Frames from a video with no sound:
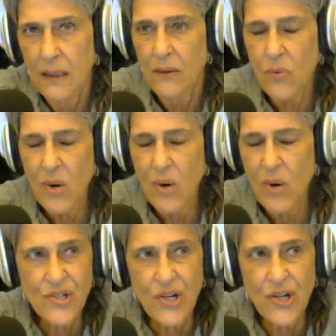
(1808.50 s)
What is
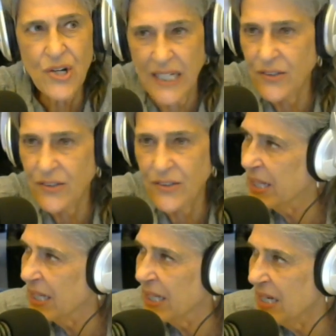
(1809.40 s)
Turkey doing
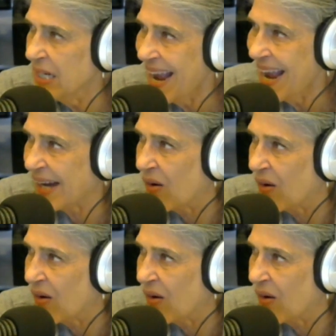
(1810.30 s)
in NATO?